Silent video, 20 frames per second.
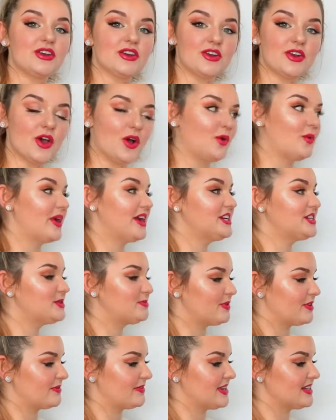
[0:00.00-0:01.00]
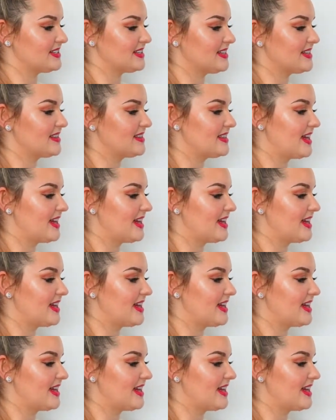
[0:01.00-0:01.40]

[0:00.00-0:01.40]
no way to prevent it.